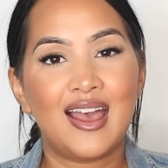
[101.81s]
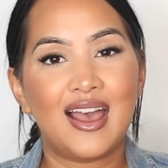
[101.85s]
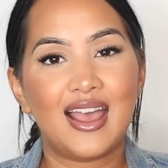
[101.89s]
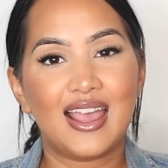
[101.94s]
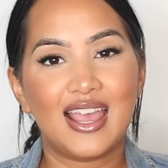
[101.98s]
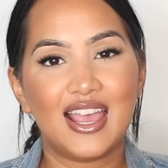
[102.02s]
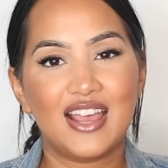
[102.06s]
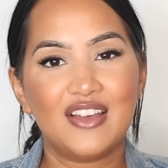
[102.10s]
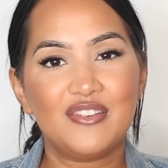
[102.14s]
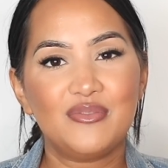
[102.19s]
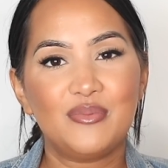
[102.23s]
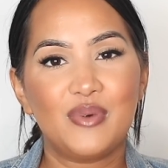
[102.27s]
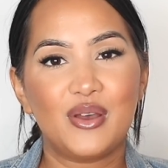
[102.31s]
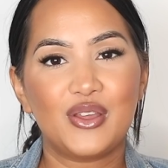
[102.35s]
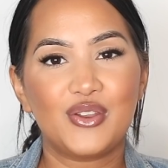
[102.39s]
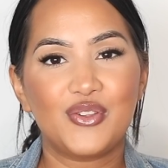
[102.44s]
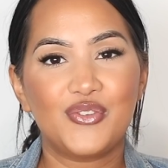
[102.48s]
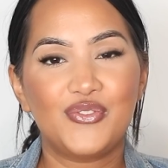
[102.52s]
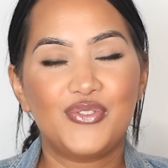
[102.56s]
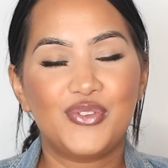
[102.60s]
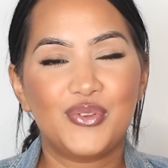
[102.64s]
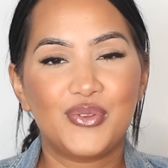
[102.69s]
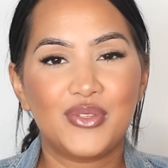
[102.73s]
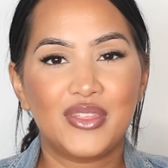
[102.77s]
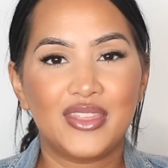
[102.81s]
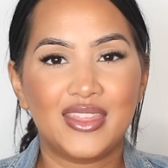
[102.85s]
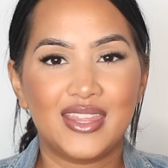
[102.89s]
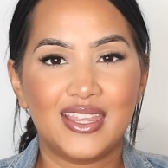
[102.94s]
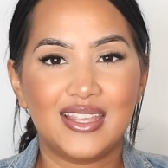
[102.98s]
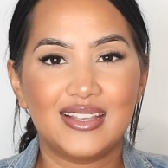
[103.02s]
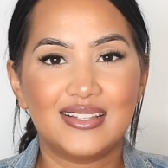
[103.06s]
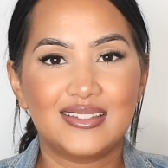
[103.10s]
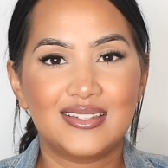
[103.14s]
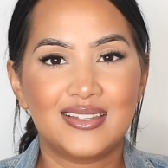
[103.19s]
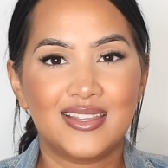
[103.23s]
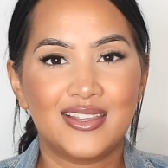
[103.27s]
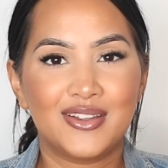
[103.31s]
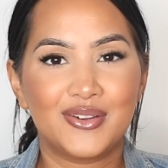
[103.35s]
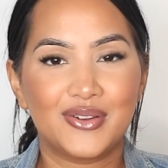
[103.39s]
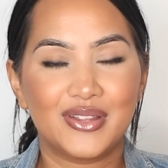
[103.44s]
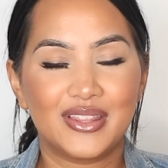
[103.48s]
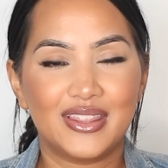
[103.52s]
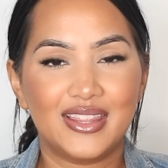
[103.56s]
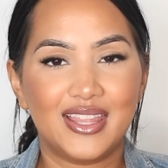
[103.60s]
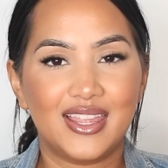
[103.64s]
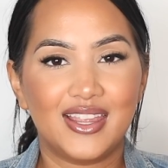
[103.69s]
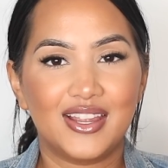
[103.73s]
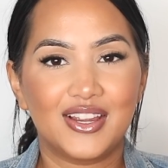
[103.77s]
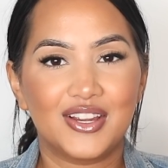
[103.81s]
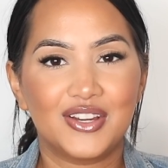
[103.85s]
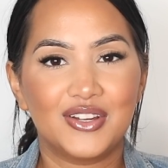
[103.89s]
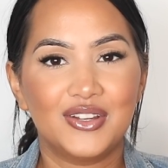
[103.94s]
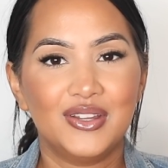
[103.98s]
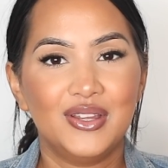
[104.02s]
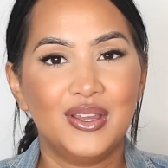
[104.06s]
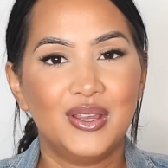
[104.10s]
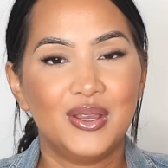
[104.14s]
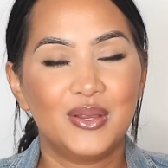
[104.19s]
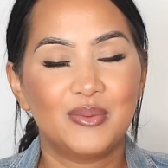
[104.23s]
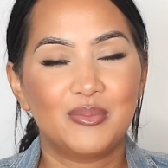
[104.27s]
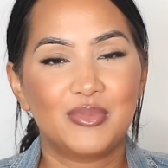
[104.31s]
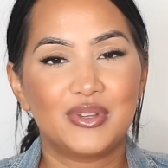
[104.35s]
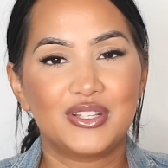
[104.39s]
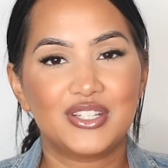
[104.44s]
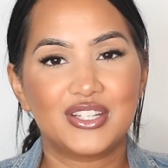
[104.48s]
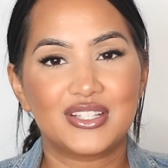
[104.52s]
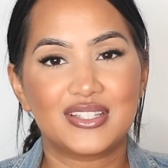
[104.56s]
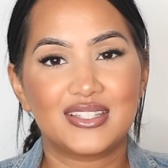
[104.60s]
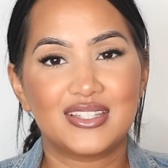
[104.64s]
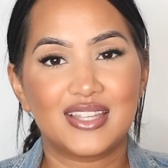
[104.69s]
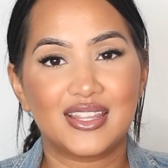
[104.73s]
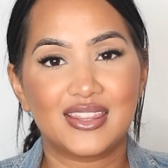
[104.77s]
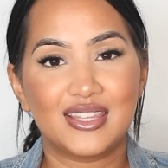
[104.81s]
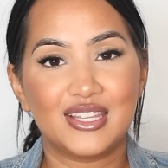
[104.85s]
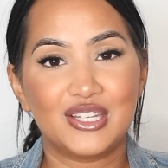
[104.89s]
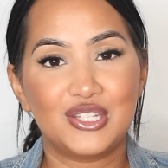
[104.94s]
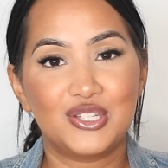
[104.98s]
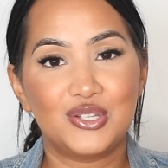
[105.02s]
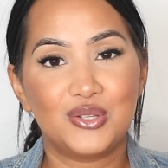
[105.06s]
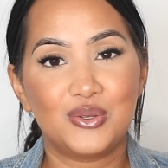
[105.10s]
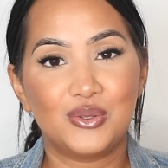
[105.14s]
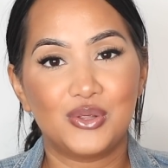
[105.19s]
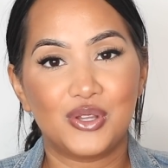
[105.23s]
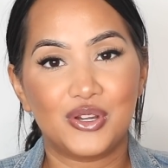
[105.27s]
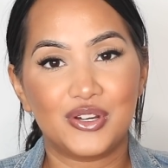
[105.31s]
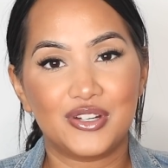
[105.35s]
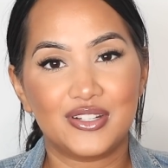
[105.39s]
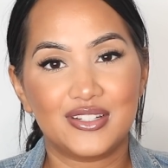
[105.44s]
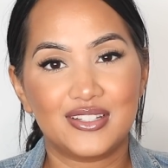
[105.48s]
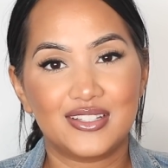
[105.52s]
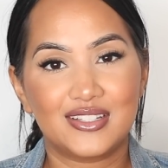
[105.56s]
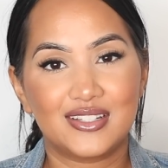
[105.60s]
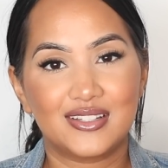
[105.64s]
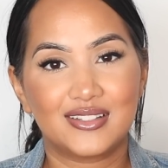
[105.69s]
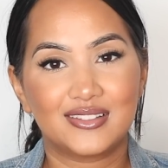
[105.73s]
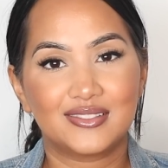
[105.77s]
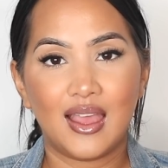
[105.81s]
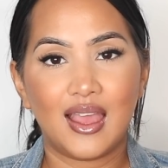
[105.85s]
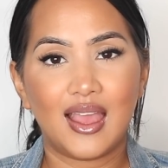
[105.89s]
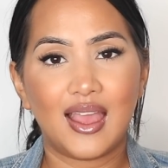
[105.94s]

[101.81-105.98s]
I have bought a few things here and there, but just nothing too large.